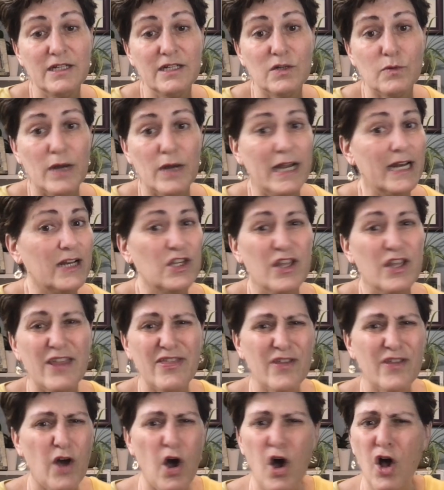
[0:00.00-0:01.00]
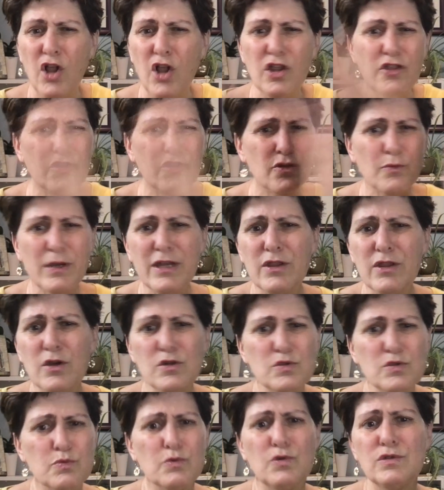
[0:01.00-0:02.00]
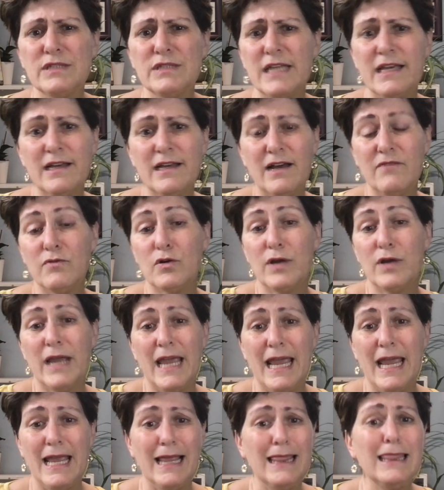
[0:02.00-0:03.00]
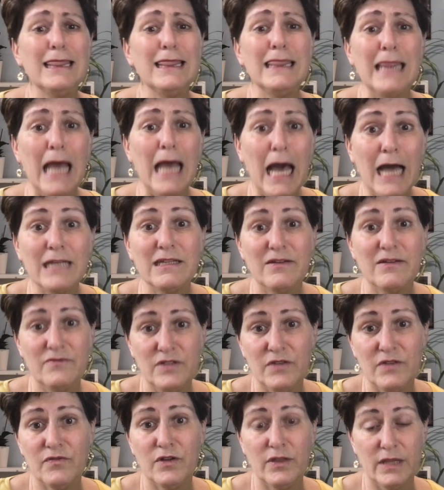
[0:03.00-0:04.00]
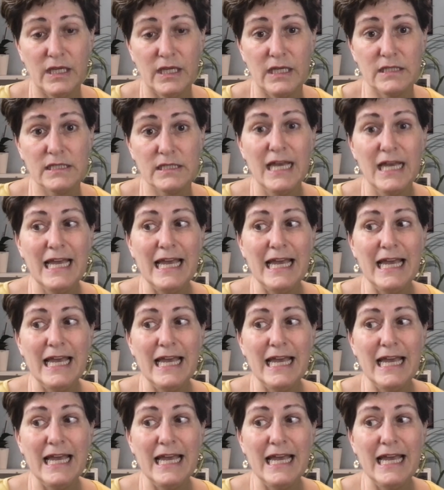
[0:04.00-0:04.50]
Right? Yet all three of those rules, they cover a lot of different things.